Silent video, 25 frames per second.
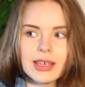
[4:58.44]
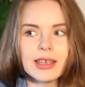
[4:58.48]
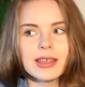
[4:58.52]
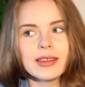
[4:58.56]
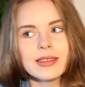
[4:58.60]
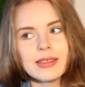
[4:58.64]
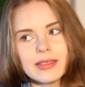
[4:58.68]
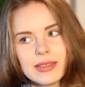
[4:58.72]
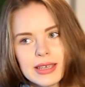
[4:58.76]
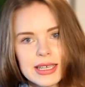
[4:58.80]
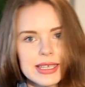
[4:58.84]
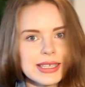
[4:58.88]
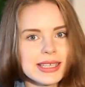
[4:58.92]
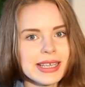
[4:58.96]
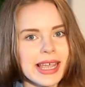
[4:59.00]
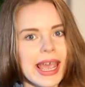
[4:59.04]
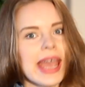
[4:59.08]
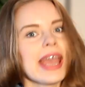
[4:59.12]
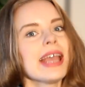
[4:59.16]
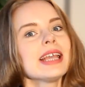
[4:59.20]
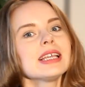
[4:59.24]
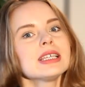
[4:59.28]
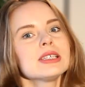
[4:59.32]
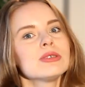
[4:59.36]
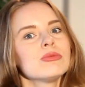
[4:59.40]
In this
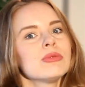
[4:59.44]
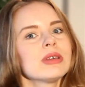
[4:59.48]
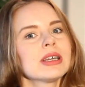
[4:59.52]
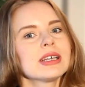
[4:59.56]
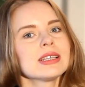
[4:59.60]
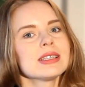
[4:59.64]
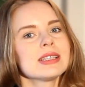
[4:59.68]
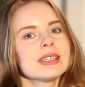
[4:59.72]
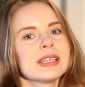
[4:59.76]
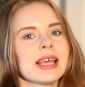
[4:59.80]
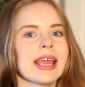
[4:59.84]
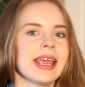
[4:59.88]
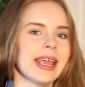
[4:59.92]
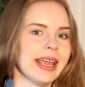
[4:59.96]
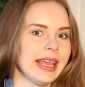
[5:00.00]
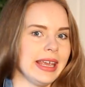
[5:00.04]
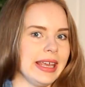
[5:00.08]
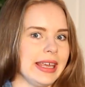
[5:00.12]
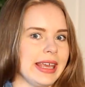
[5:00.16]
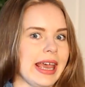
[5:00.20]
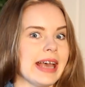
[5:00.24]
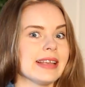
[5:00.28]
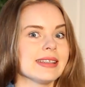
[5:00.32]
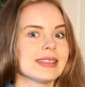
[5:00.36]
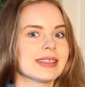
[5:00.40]
case we can say
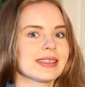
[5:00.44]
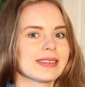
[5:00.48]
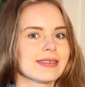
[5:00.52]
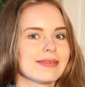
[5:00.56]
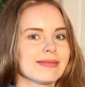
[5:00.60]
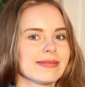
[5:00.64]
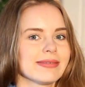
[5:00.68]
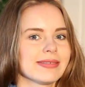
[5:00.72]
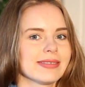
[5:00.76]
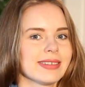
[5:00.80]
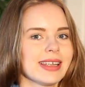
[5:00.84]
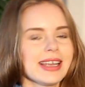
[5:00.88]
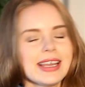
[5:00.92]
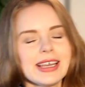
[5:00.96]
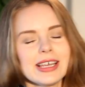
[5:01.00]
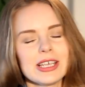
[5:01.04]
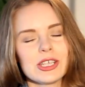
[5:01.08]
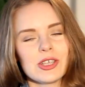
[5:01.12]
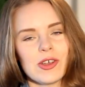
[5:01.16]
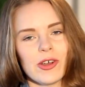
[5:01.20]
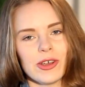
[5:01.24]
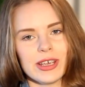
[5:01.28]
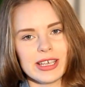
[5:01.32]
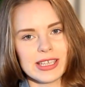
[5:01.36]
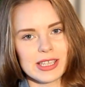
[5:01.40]
yes.
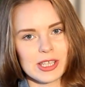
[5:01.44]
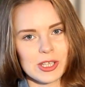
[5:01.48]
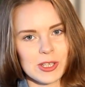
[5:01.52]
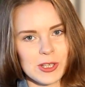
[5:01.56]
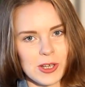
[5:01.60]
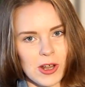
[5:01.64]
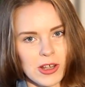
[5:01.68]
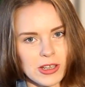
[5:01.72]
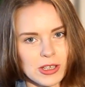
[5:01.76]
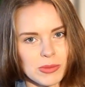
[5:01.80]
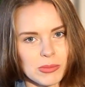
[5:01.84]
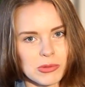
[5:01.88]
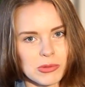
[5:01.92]
So it's not a